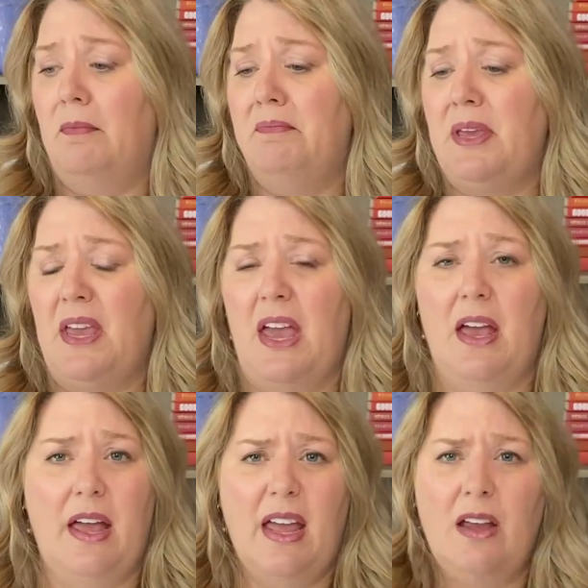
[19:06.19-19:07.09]
be
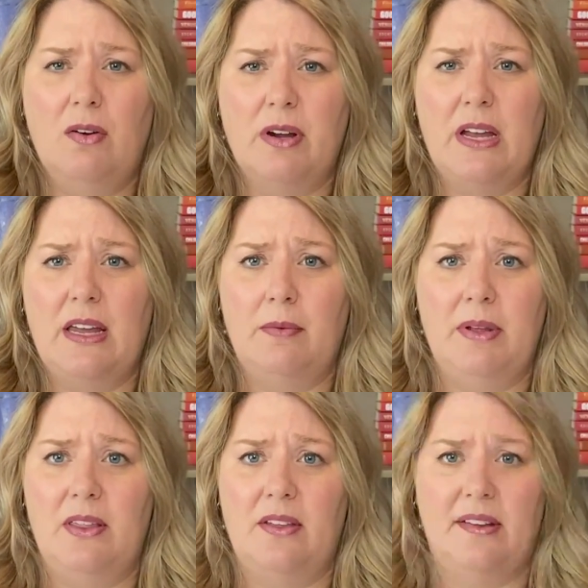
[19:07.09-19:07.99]
angry and
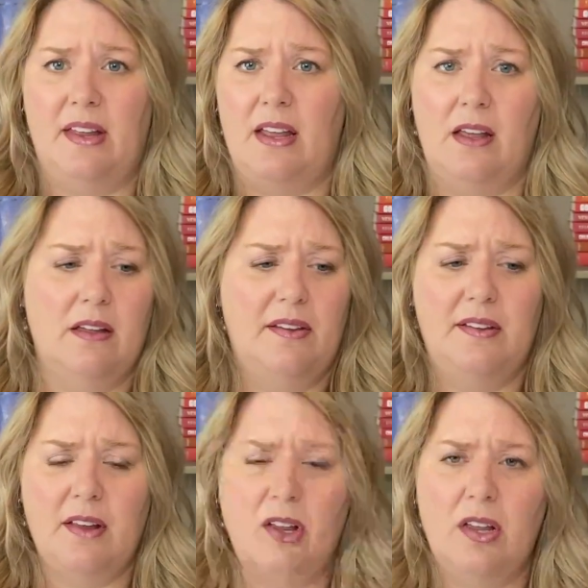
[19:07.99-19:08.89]
be this like
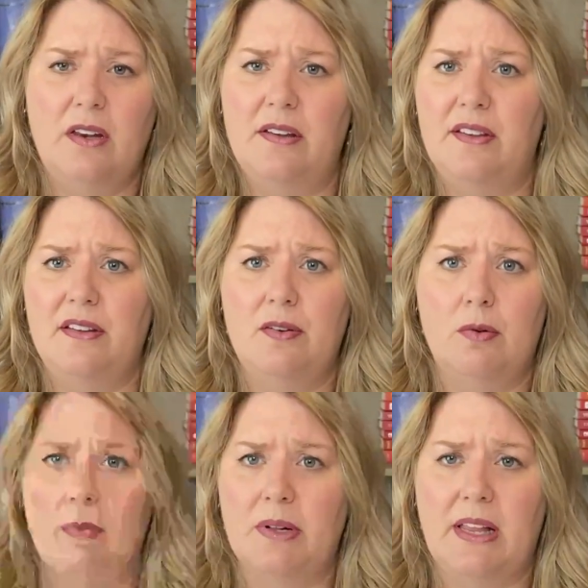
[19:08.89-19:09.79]
sullen
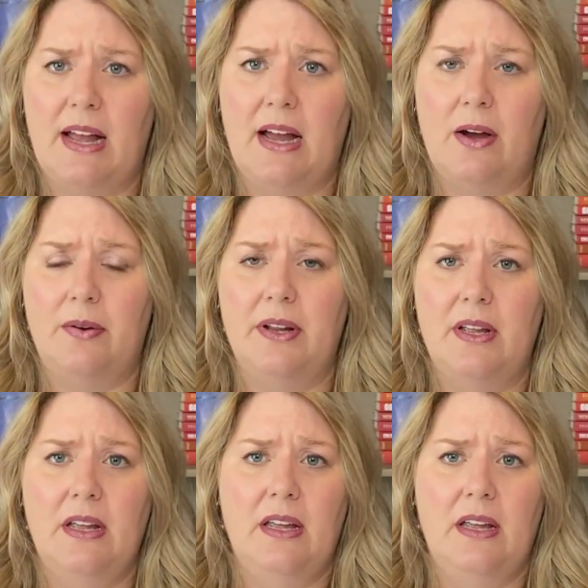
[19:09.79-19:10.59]
storm cloud